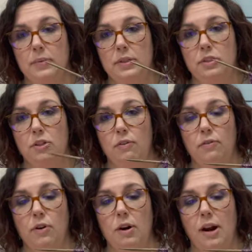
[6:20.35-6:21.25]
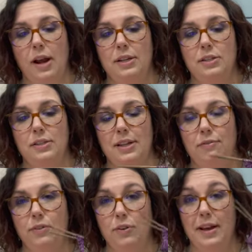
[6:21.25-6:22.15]
So far, they
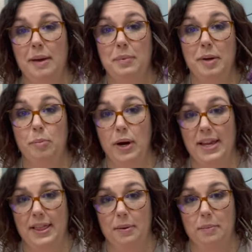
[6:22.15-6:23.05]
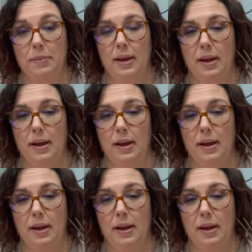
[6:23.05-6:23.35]
feel like I'm gonna break them,